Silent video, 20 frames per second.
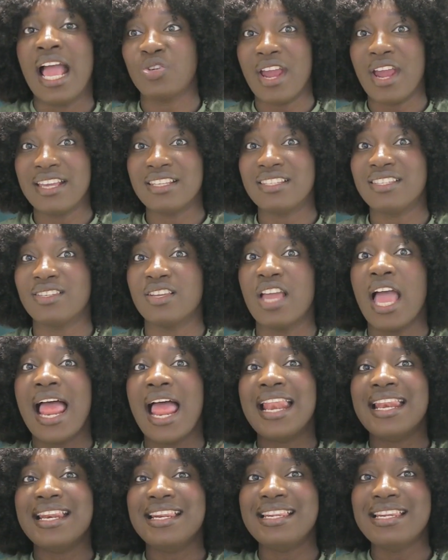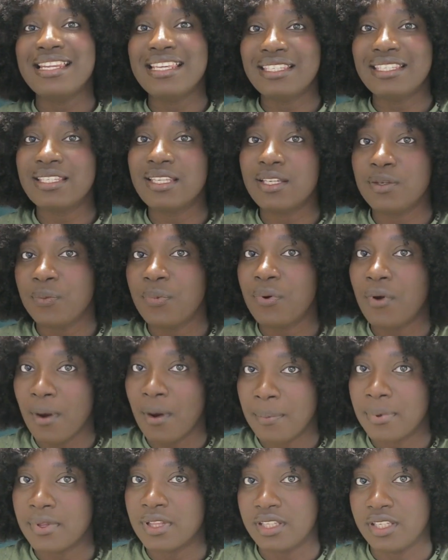Trying to listen
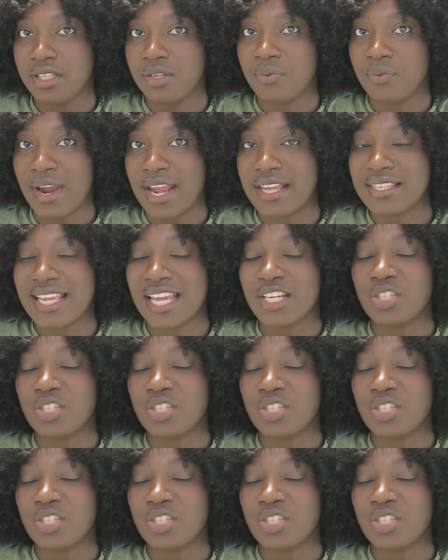properly, right?